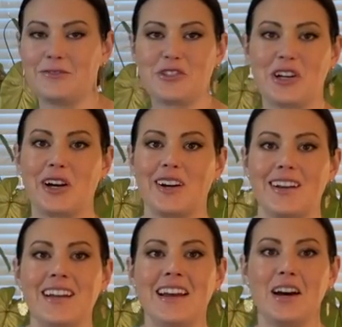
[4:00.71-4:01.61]
turn
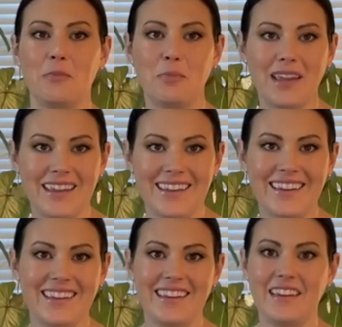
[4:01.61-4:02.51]
a
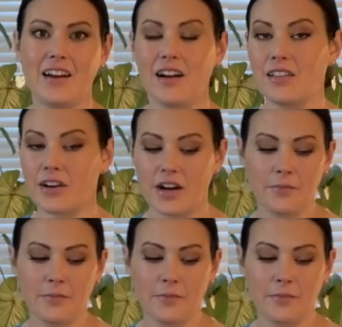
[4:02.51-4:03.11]
pinky color.